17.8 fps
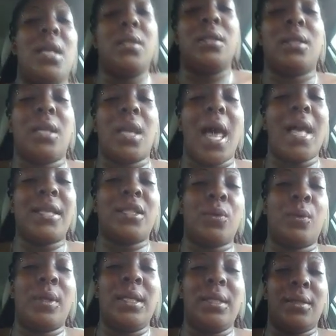July
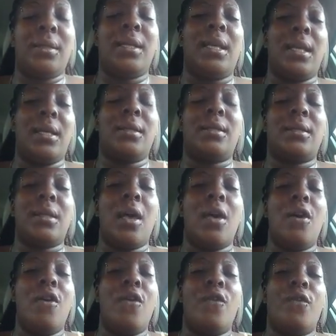26th,
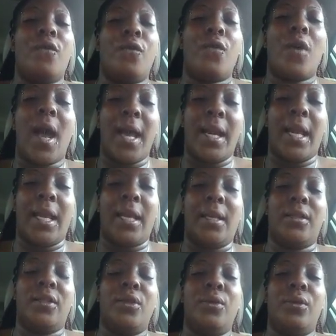
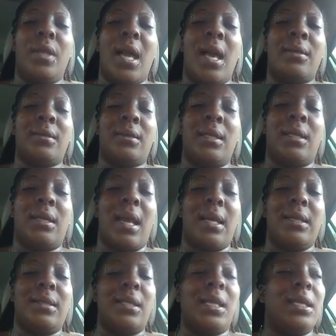Friday,
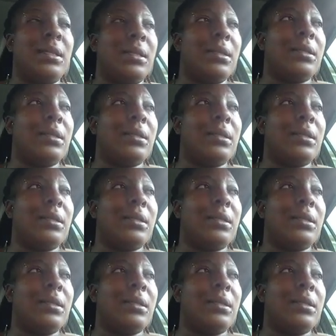2019.